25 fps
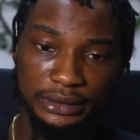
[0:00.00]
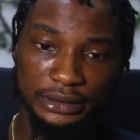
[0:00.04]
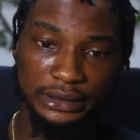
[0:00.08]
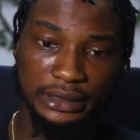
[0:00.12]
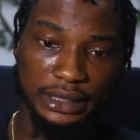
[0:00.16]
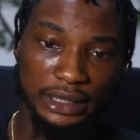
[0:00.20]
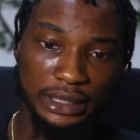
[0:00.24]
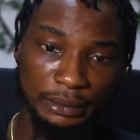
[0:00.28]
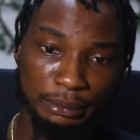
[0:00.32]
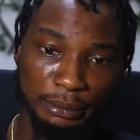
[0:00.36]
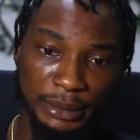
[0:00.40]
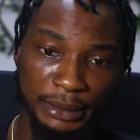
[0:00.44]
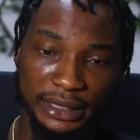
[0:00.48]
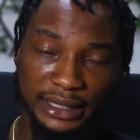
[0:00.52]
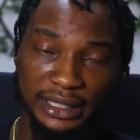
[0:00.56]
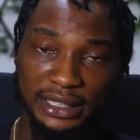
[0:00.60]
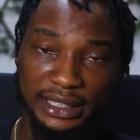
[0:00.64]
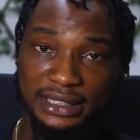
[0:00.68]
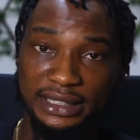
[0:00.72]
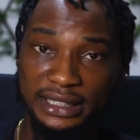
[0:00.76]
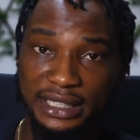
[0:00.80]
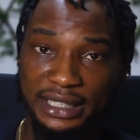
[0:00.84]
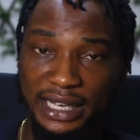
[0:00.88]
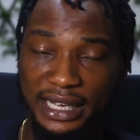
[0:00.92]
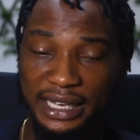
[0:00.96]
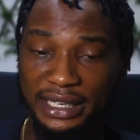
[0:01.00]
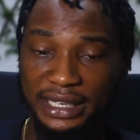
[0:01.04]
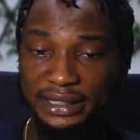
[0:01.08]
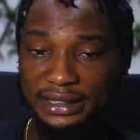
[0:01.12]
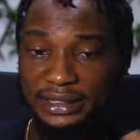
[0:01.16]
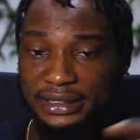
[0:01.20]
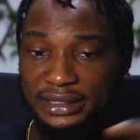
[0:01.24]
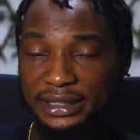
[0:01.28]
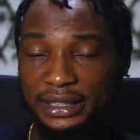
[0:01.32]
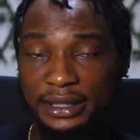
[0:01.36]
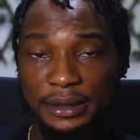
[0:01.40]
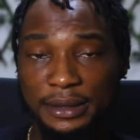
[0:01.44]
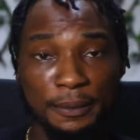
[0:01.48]
On my next slide,
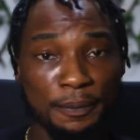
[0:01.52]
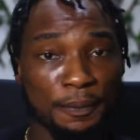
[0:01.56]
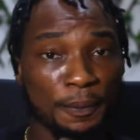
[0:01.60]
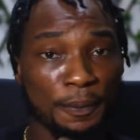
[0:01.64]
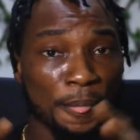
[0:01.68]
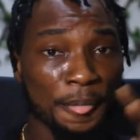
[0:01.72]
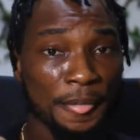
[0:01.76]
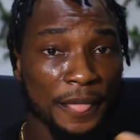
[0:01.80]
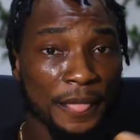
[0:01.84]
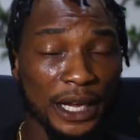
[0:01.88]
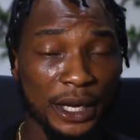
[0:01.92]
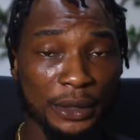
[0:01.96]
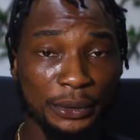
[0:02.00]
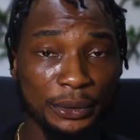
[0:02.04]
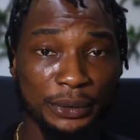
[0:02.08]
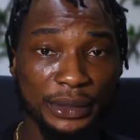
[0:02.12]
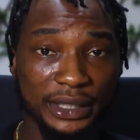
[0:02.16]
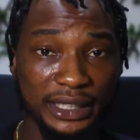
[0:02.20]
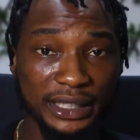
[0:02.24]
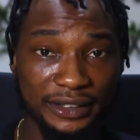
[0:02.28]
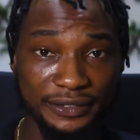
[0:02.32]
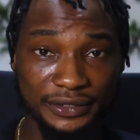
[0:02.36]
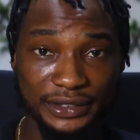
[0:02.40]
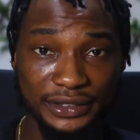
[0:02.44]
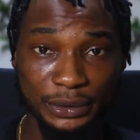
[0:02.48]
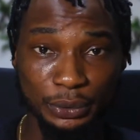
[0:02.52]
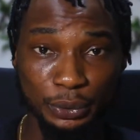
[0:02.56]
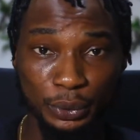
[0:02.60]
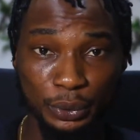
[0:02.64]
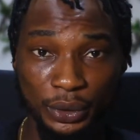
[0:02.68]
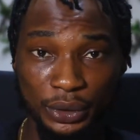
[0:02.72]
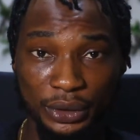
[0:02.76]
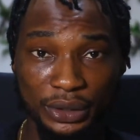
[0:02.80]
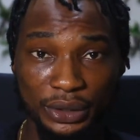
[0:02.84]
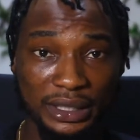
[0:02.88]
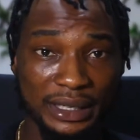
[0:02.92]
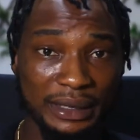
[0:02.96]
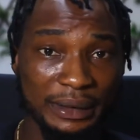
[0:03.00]
how do NFTs work?